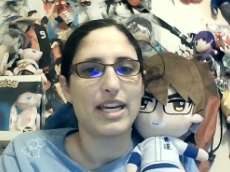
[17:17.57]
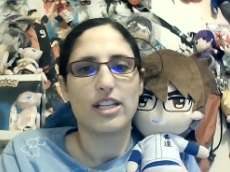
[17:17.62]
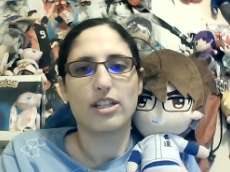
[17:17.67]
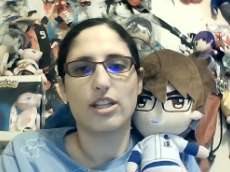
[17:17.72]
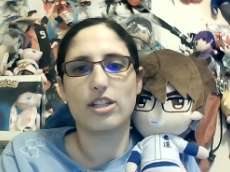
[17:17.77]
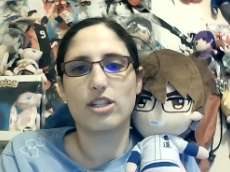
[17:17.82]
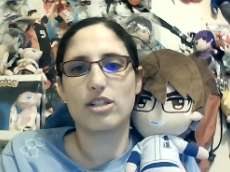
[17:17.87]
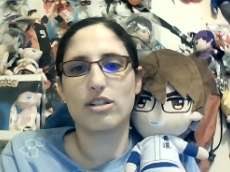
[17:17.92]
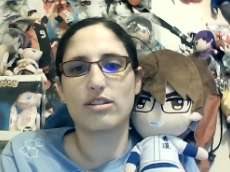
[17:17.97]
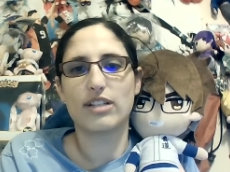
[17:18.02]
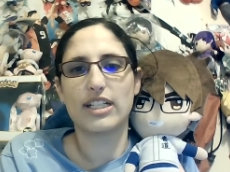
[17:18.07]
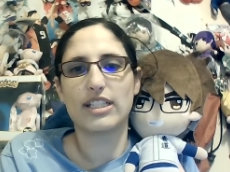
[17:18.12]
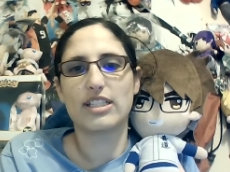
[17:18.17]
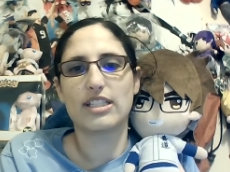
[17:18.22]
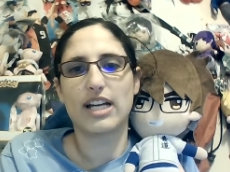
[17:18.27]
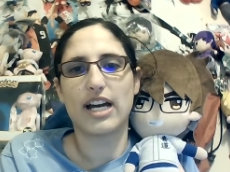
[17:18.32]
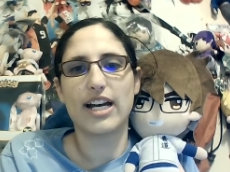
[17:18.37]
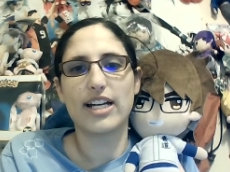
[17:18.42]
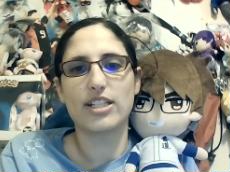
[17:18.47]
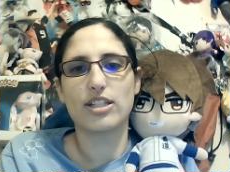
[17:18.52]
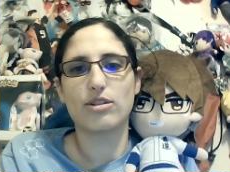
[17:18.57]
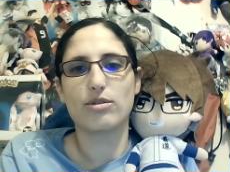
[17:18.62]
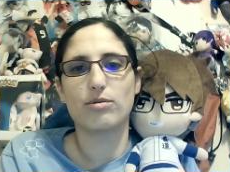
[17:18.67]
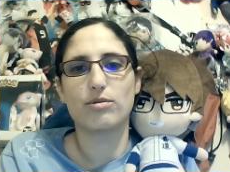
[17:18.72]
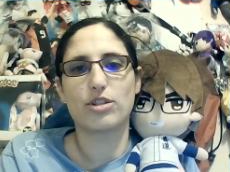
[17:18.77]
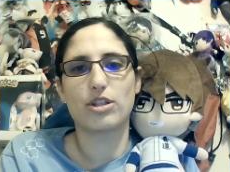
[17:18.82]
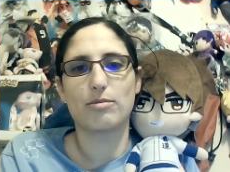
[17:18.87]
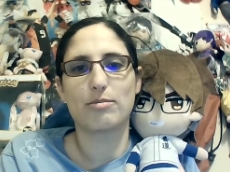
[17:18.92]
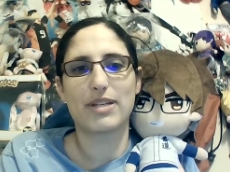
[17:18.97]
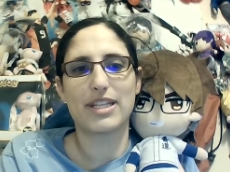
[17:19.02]
The two, it's us who
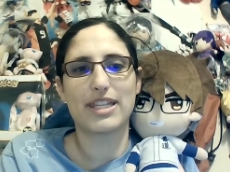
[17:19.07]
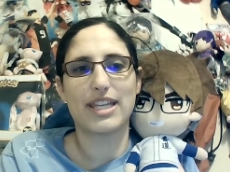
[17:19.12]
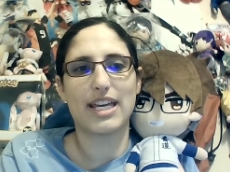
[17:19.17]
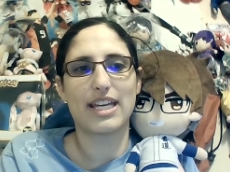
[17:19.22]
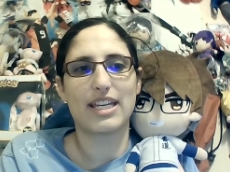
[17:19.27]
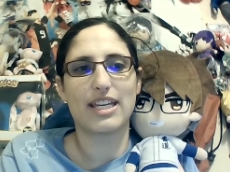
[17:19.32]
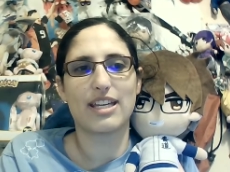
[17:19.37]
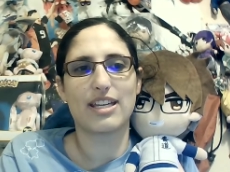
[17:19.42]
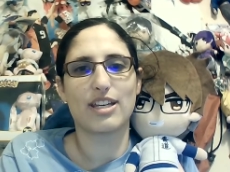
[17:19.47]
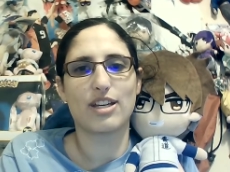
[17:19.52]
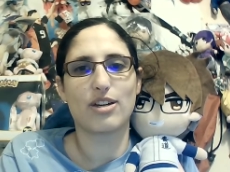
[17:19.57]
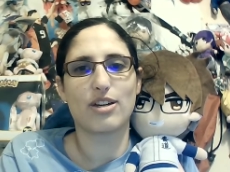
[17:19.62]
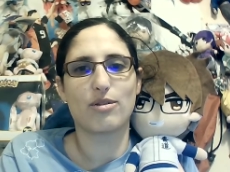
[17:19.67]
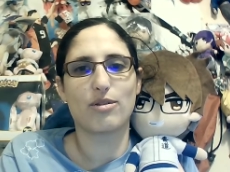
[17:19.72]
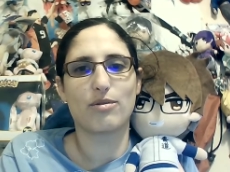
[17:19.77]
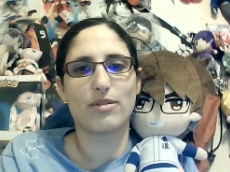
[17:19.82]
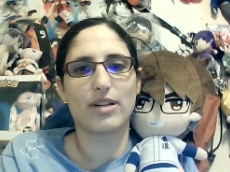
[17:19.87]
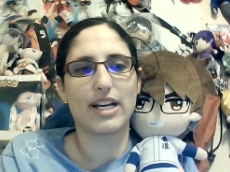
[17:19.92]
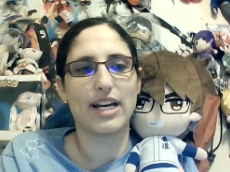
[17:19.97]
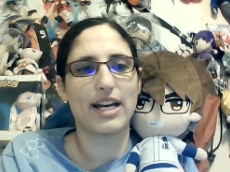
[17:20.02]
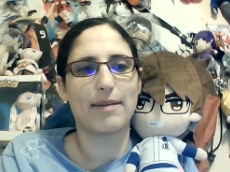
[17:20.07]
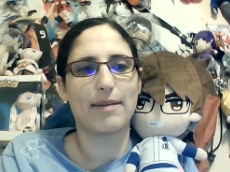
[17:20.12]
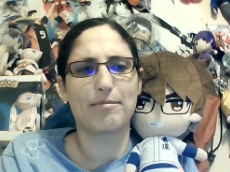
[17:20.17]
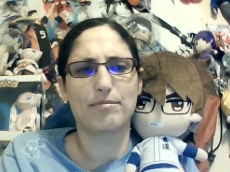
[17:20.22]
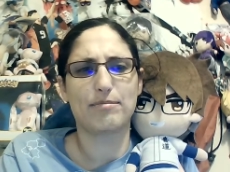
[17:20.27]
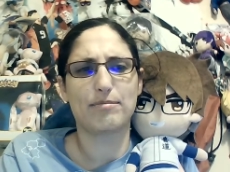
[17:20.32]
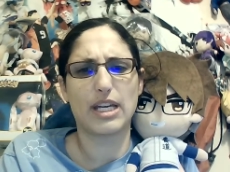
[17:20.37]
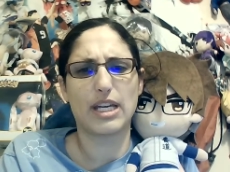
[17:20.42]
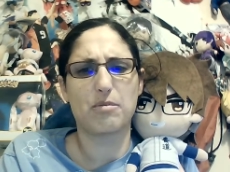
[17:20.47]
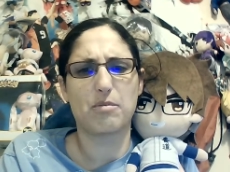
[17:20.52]
should be thanking you. Um,
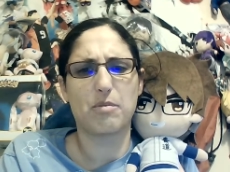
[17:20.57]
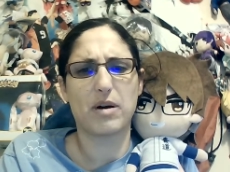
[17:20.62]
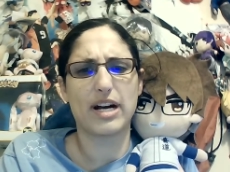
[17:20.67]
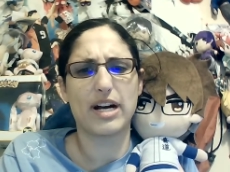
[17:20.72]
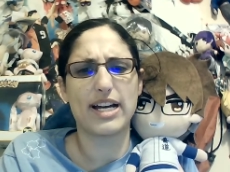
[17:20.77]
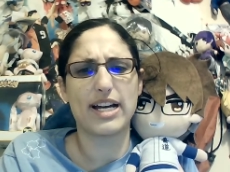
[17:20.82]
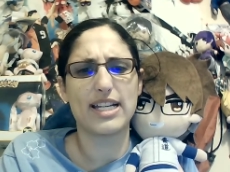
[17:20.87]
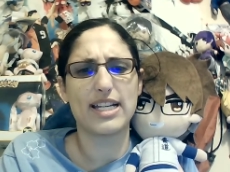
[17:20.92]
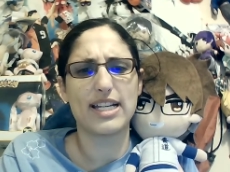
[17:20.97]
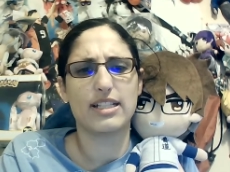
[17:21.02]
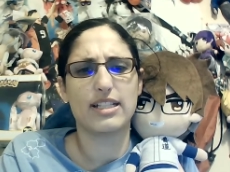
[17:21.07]
say what?